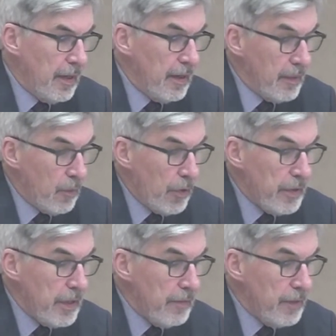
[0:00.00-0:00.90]
And the
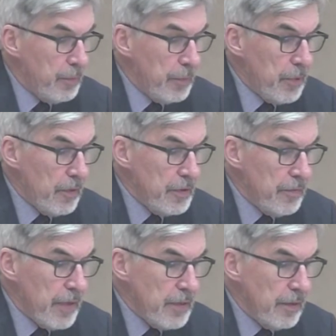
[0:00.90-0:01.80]
wording of the
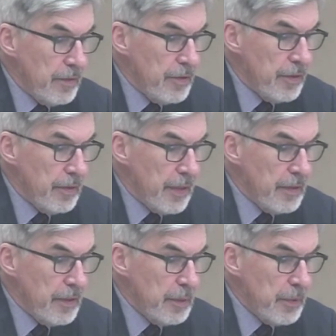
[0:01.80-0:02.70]
proposed resolution
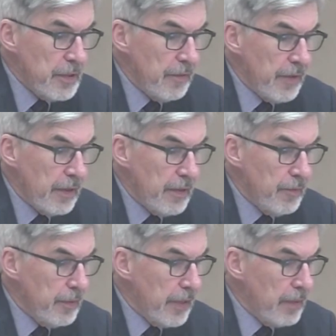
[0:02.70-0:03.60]
doesn't specifically
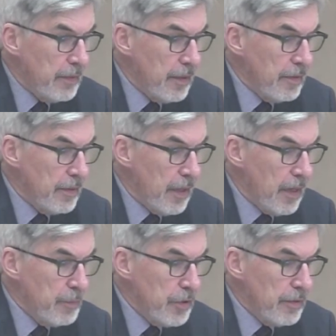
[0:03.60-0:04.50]
rule out other
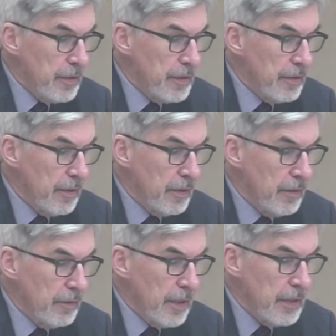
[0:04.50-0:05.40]
options,
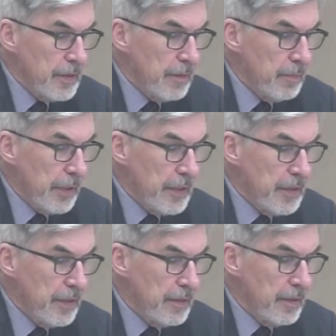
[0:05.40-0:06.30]
although that is
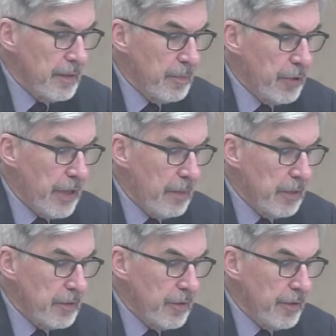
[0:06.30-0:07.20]
implicit in the
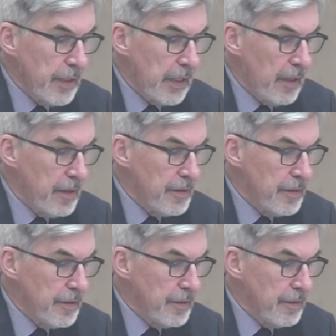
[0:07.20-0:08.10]
preambulatory
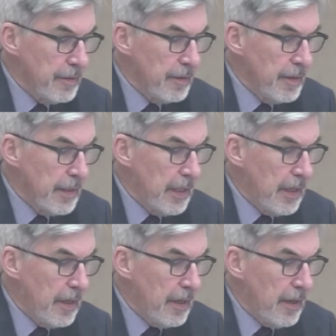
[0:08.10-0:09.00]
clauses.
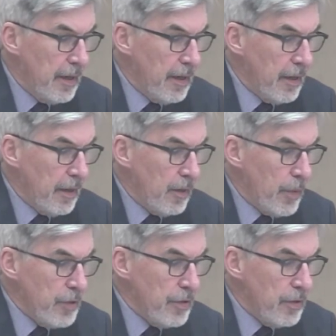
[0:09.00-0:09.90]

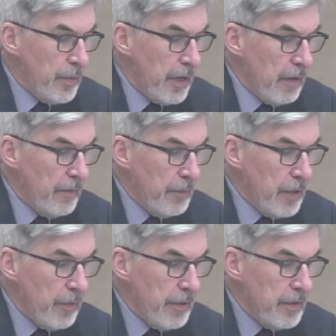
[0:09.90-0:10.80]
Question 12, are we
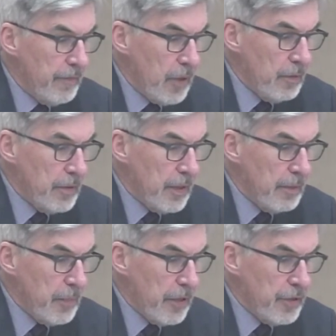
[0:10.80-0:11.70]
going to vote on
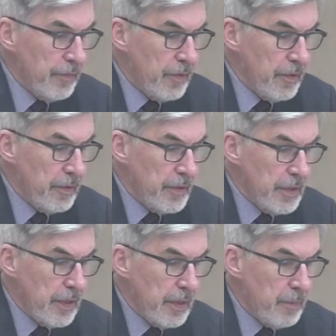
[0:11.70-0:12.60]
March 4th to
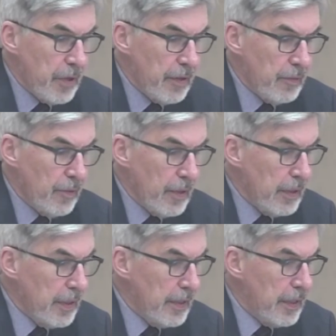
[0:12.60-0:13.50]
study Park Royal
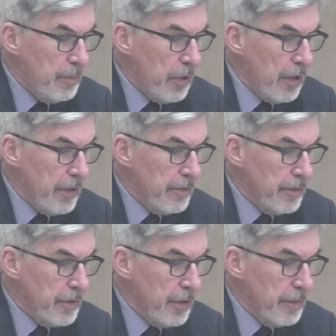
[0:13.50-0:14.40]
and keep all other
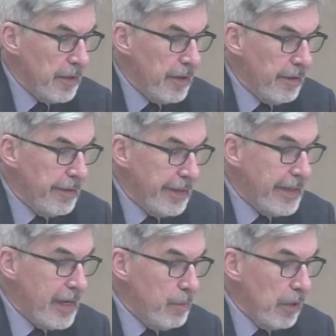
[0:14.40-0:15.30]
termini on the
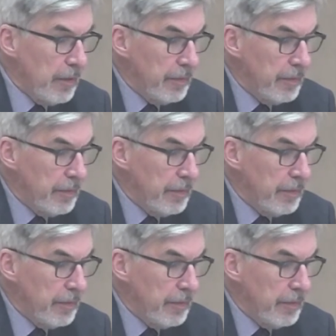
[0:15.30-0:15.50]
table?